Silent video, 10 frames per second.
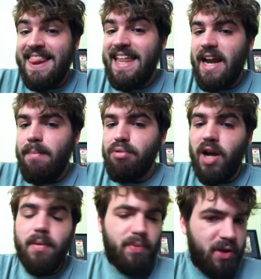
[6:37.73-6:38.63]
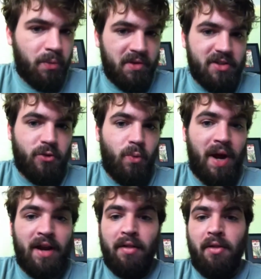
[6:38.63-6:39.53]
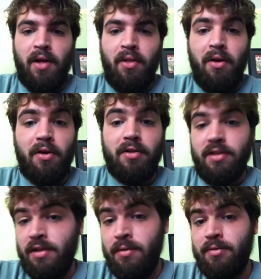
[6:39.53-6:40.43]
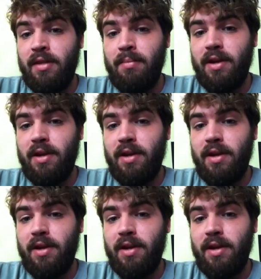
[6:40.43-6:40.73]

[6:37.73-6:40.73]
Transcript: then I'm probably willing to wait a lot longer to use them,